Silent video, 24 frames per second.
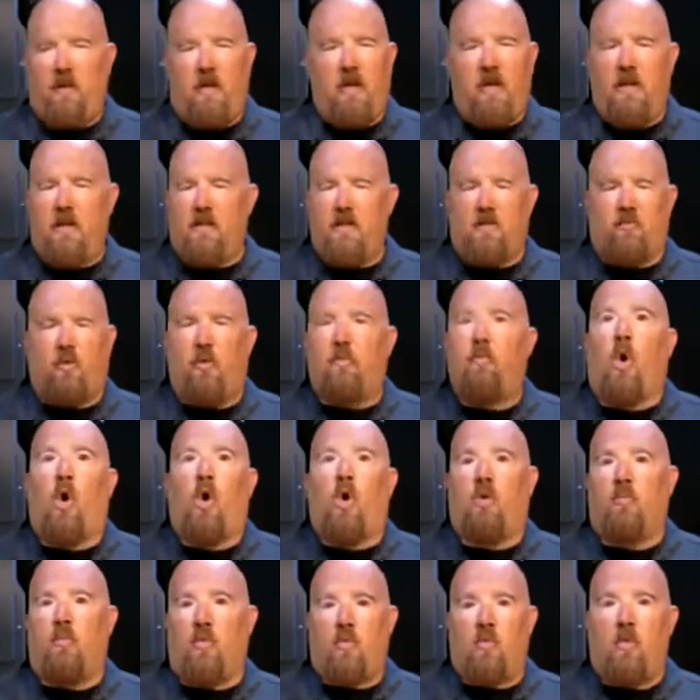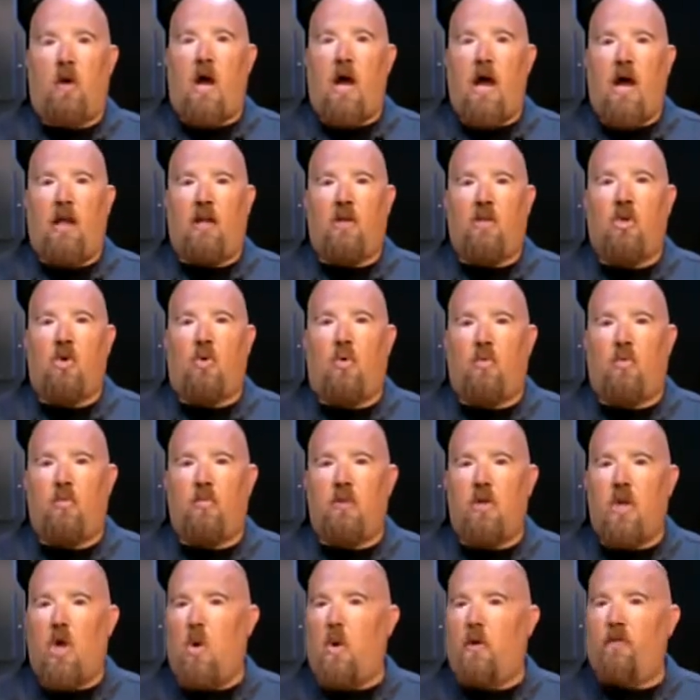is remarkable. I
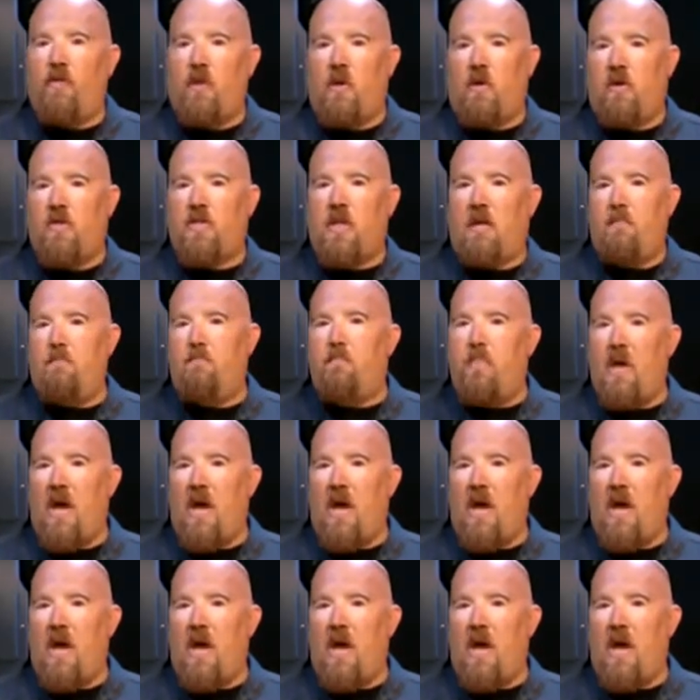don't know if there is a